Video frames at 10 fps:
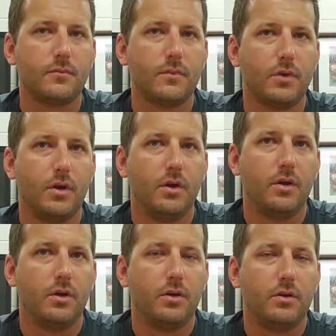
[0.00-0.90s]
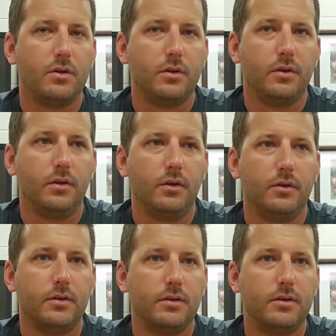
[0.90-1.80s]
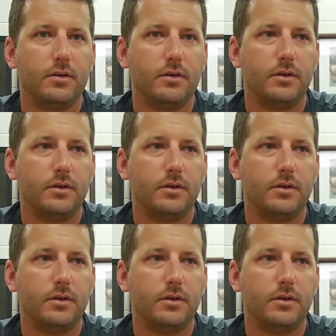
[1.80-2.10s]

I think you made that statement, did you not?